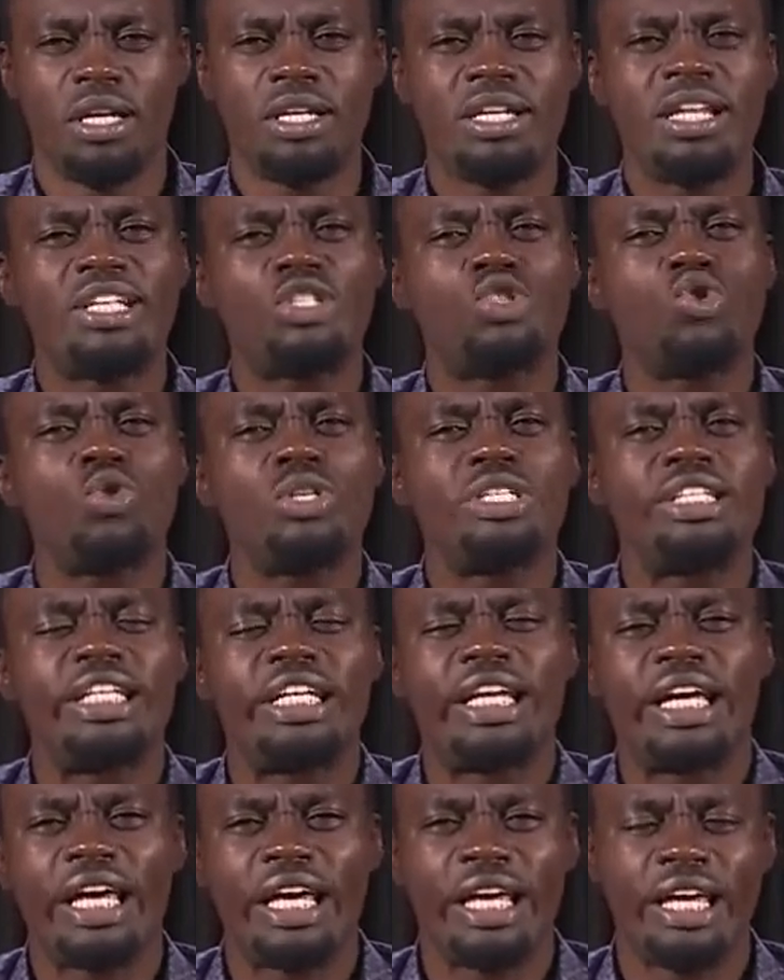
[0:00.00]
It does not
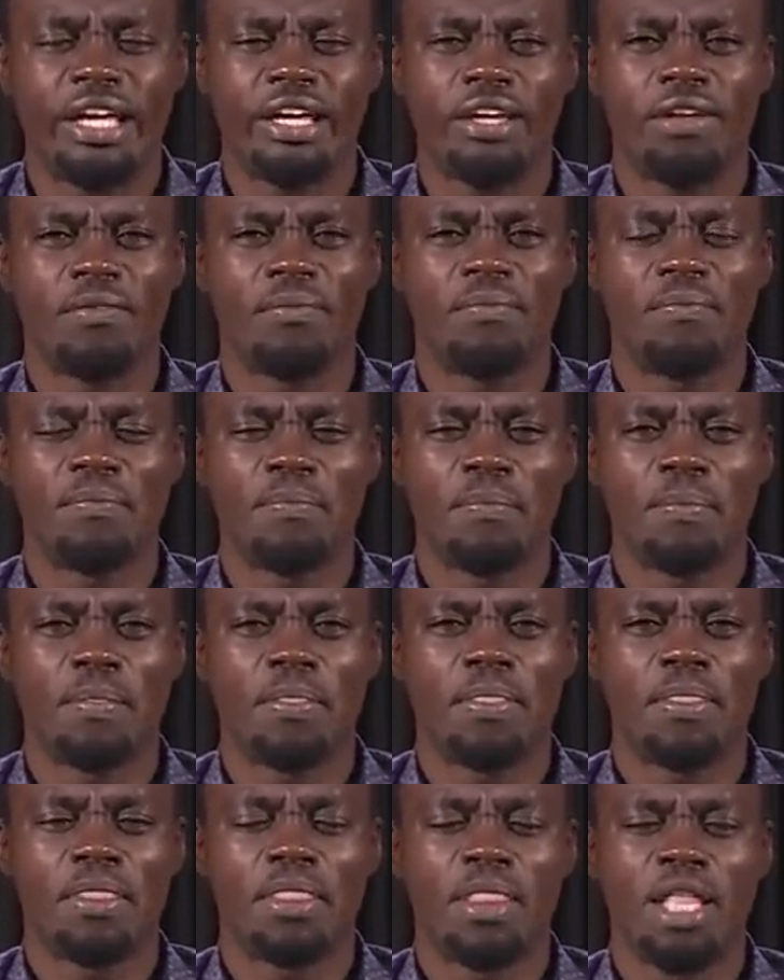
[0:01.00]
decay.
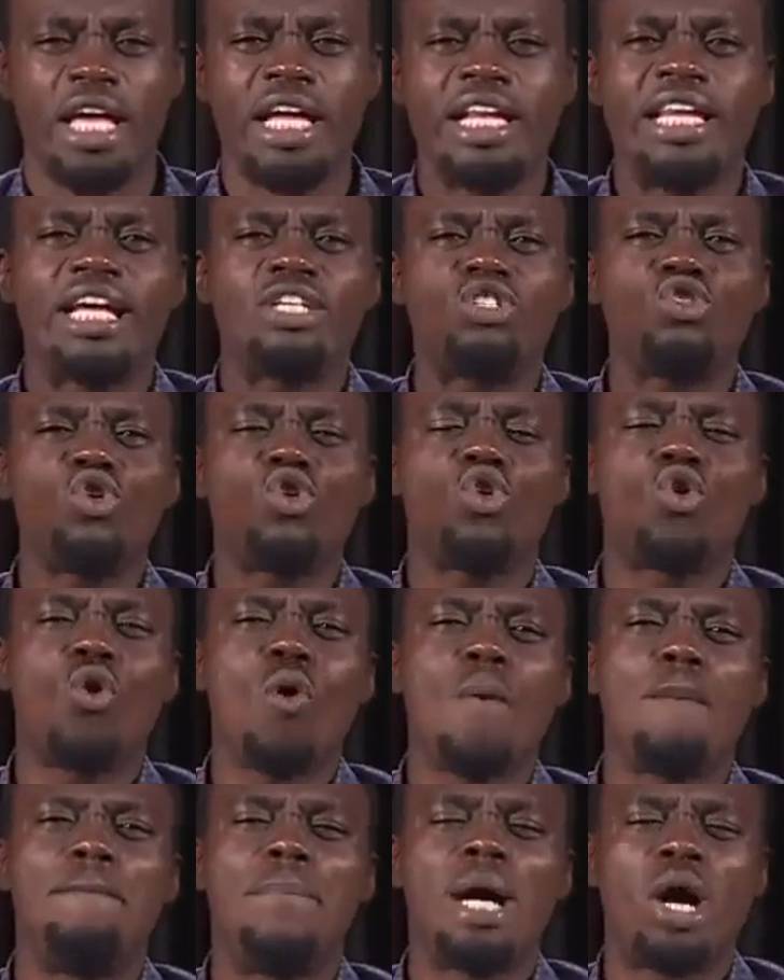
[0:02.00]
It does not
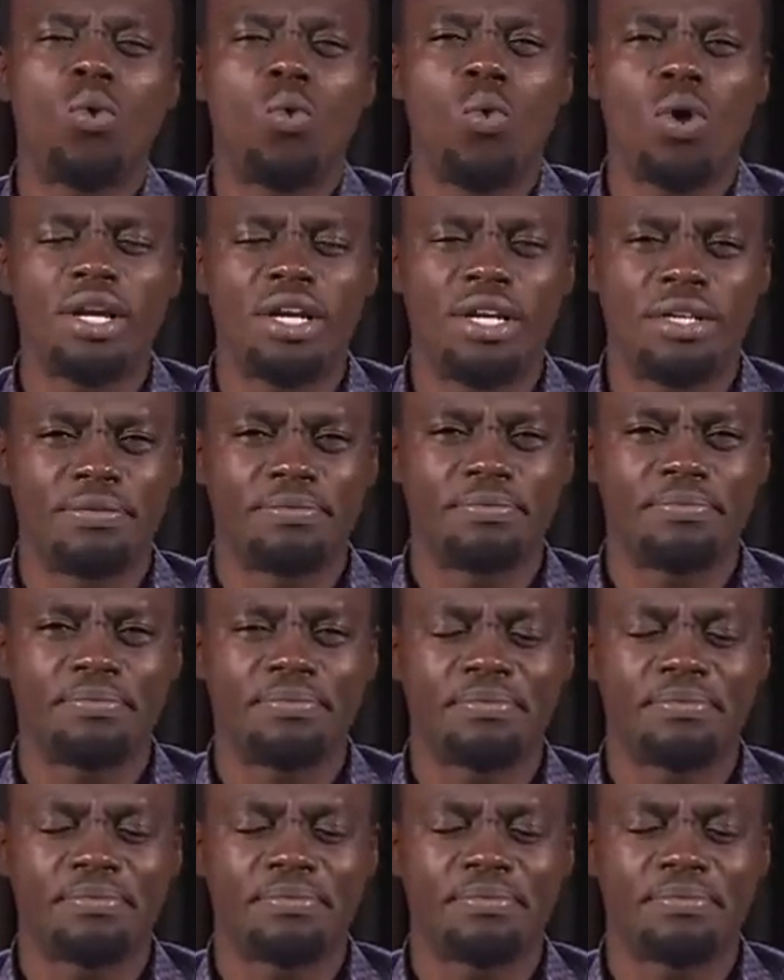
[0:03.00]
go backward.